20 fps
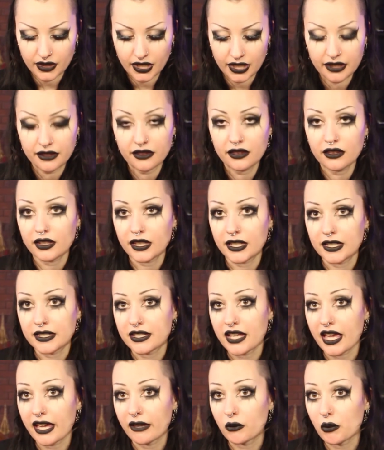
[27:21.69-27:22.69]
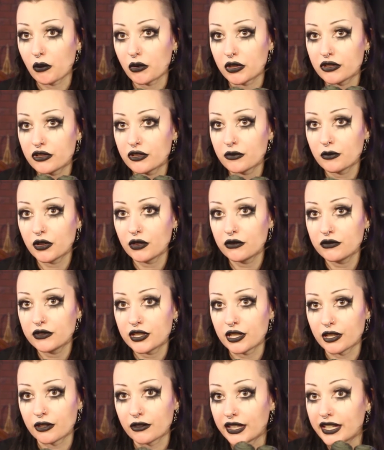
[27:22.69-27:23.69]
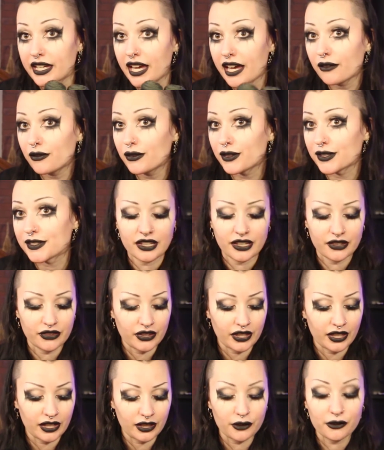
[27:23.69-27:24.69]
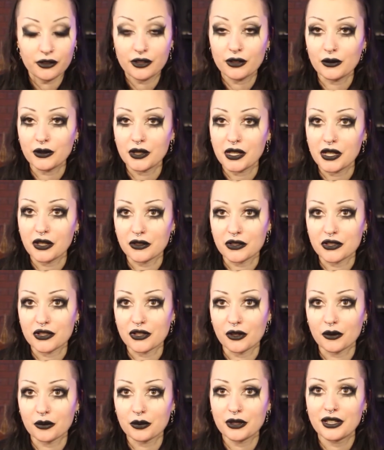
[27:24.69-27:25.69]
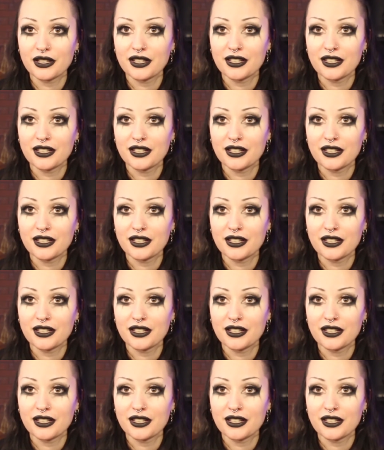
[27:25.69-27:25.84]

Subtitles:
in the town we want to move to, they have this in their local yarn shop,